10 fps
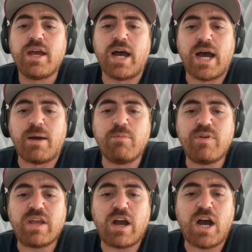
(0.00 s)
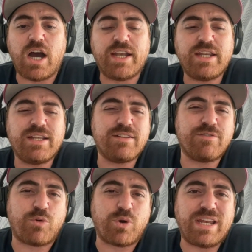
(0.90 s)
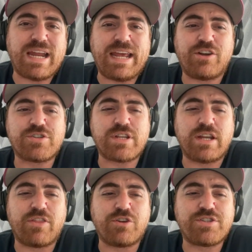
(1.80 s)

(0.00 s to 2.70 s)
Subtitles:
Moving on, 49ers, another